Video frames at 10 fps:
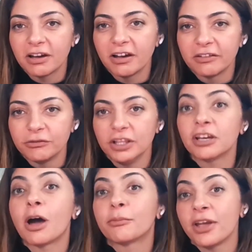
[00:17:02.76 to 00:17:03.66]
a really
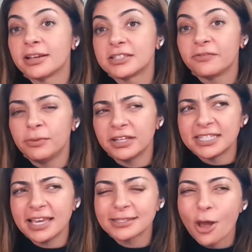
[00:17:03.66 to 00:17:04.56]
comprehensive blood
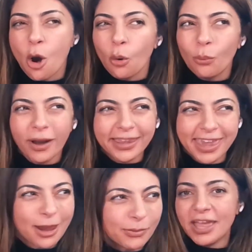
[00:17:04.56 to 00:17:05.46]
test. Why
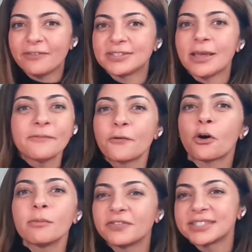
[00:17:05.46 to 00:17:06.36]
can't we have some
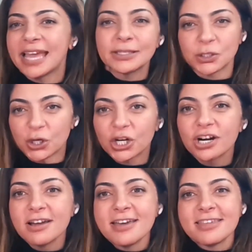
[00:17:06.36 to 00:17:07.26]
form of sensor
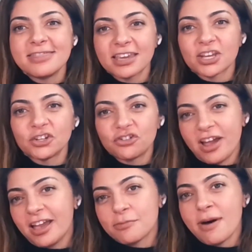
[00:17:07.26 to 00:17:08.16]
that can
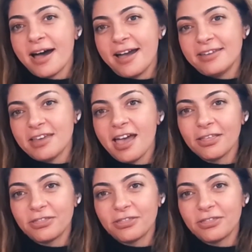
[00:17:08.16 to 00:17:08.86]
track the health